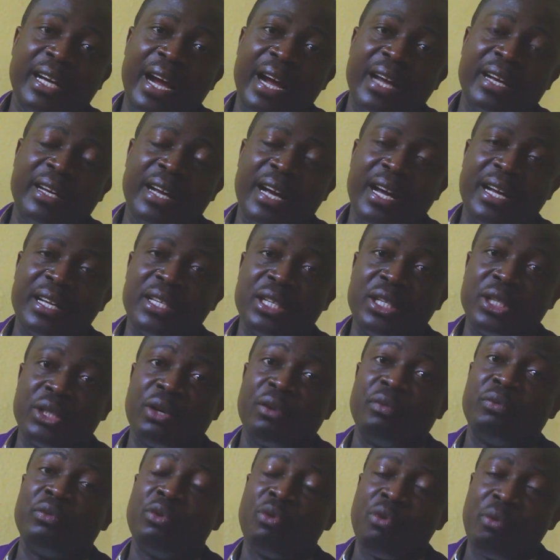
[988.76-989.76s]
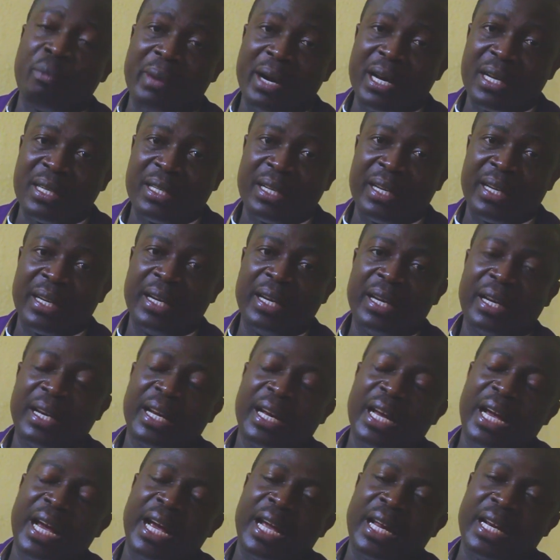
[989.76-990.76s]
Archdiocese of Kumasi.
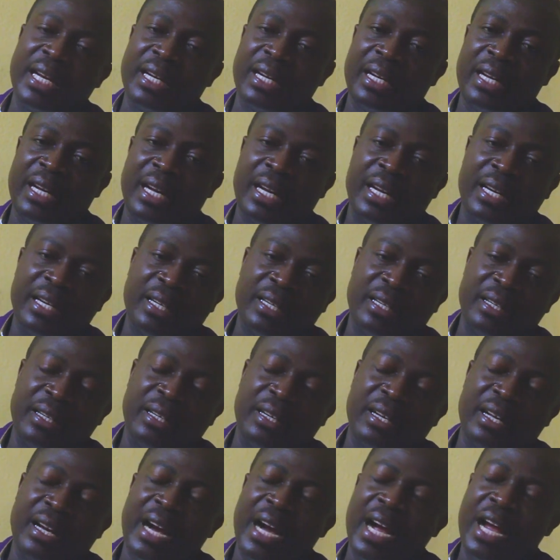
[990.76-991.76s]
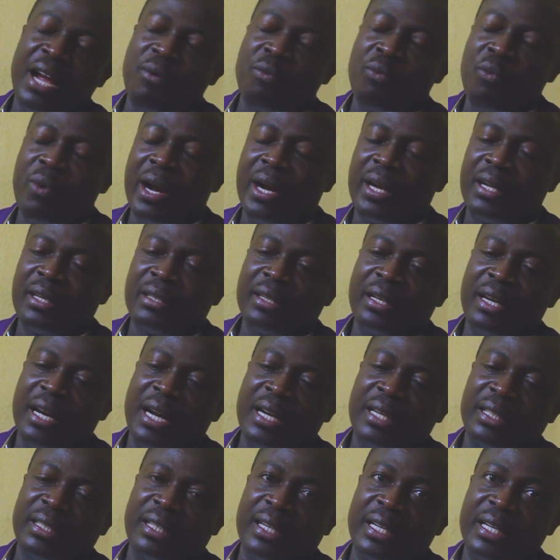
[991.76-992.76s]
And I work
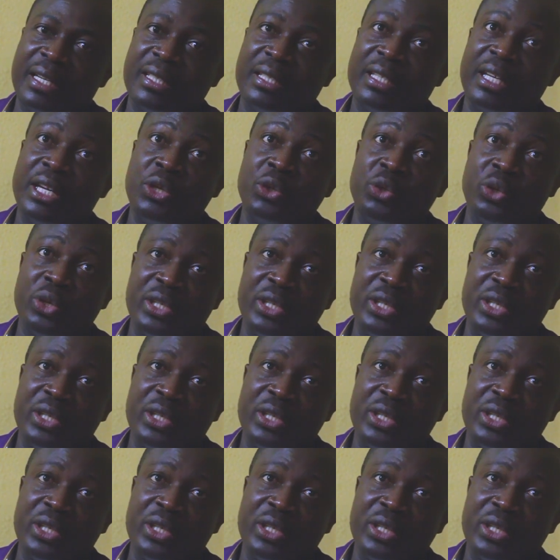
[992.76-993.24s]
at St.